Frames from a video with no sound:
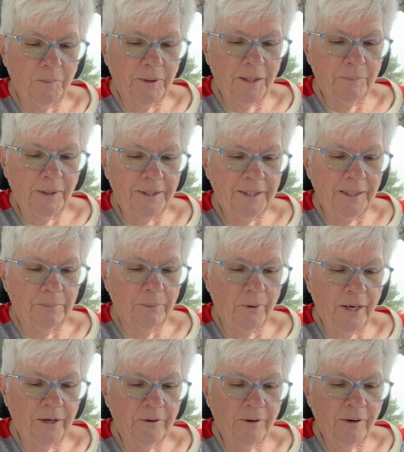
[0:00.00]
You make my day
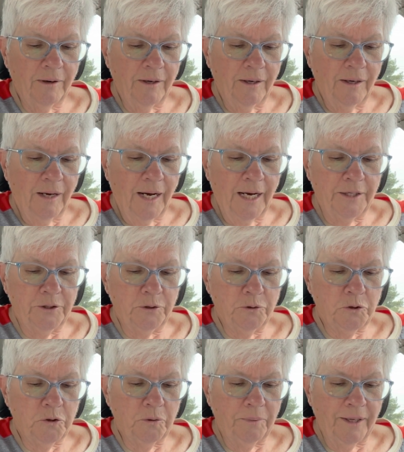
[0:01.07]
brighter on
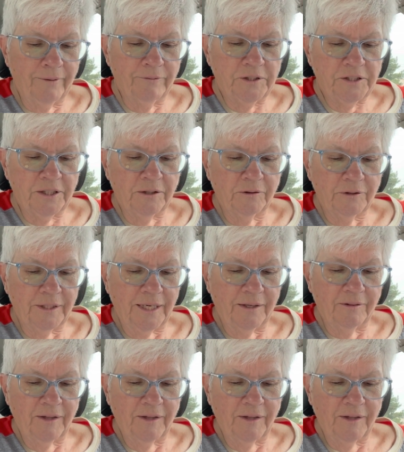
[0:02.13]
YouTube every single day.